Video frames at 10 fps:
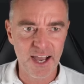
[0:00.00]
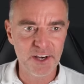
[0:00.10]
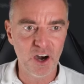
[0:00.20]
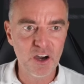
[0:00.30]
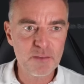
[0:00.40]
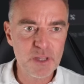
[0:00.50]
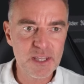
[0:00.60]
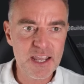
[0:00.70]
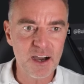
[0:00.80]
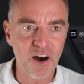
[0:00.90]
and I'm
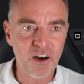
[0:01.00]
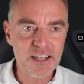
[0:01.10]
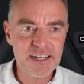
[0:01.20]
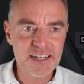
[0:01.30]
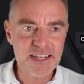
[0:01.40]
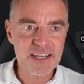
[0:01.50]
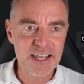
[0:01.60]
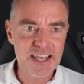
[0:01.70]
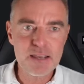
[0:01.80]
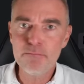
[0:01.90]
in the
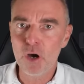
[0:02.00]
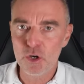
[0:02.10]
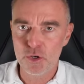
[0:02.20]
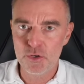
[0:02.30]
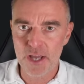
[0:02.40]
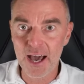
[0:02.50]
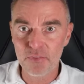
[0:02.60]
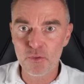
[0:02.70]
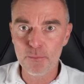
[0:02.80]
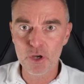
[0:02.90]
IDE mode
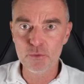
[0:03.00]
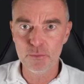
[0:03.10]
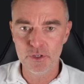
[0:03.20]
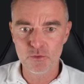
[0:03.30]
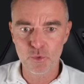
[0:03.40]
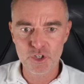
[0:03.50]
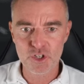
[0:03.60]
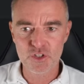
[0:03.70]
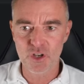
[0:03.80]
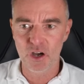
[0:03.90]
at the moment, which
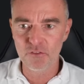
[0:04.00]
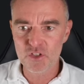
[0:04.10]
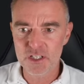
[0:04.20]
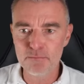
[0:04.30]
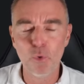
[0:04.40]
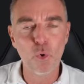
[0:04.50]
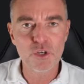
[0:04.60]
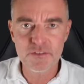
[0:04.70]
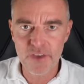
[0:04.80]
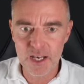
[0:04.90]
is obviously more
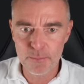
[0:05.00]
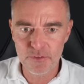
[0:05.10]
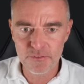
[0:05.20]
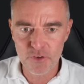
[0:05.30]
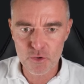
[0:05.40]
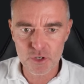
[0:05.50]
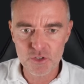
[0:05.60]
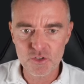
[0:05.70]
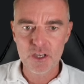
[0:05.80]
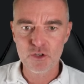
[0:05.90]
developer
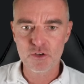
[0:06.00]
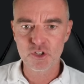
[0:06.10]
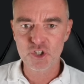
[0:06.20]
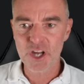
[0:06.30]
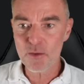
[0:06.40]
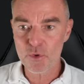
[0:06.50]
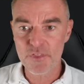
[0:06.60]
focused. You can chat with